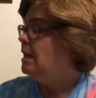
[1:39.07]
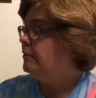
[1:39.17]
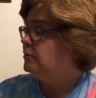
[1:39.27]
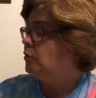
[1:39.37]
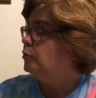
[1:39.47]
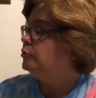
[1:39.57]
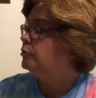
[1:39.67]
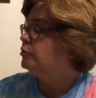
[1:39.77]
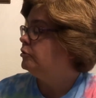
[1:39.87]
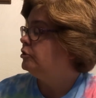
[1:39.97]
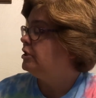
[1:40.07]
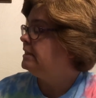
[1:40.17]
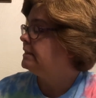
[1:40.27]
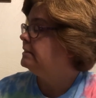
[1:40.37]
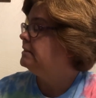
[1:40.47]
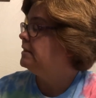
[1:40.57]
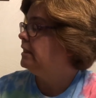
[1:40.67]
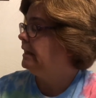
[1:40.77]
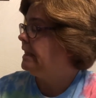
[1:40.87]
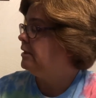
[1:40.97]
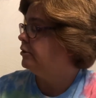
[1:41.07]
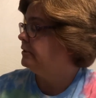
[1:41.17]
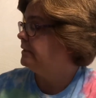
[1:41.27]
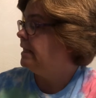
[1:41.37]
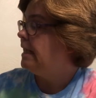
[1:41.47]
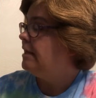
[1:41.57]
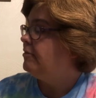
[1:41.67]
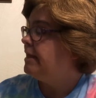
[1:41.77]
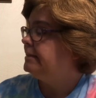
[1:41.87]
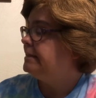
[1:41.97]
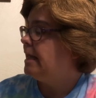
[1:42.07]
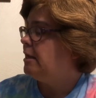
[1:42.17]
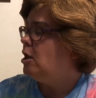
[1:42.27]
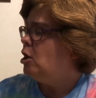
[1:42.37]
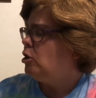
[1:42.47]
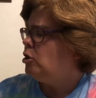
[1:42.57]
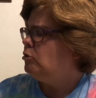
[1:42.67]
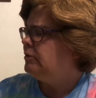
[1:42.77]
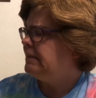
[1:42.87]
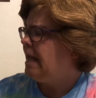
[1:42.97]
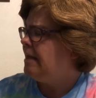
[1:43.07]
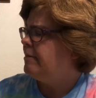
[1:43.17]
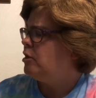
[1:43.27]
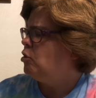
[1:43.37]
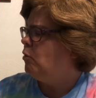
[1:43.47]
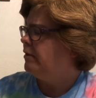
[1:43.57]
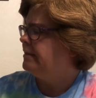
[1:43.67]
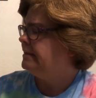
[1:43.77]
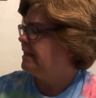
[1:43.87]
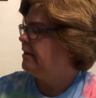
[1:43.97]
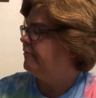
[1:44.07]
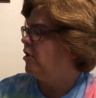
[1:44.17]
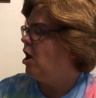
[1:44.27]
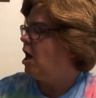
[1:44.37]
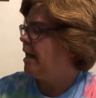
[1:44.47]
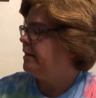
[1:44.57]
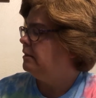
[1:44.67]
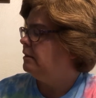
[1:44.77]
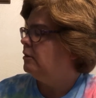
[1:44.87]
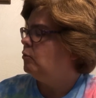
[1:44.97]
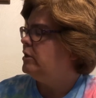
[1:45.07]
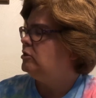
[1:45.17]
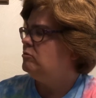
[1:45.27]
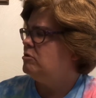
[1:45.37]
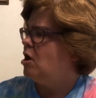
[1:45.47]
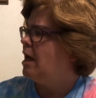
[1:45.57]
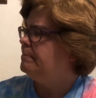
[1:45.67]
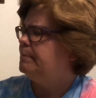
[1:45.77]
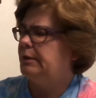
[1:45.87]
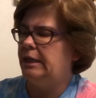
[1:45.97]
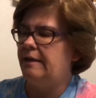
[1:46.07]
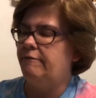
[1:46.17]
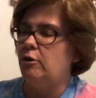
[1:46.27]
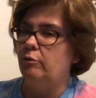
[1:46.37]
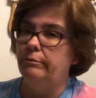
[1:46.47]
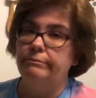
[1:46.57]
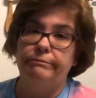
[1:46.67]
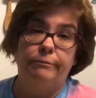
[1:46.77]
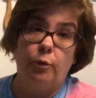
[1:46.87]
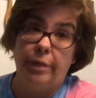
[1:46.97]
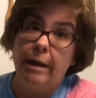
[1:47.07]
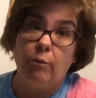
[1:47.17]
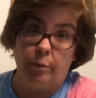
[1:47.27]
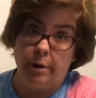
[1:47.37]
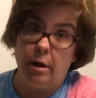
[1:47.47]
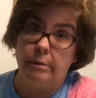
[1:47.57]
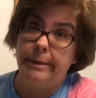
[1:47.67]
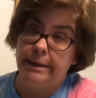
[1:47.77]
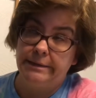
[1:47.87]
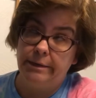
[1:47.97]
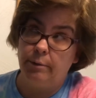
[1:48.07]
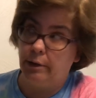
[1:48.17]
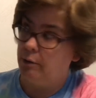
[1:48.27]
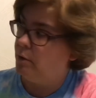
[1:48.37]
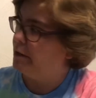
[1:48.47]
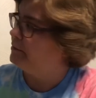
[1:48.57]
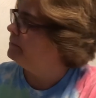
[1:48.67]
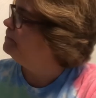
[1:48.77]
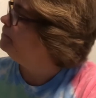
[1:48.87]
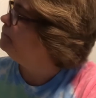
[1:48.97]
The soldiers took Jesus to the leaders. They said, "You say that you are the Son of God. We do not believe you." Well, they were wrong because he really was.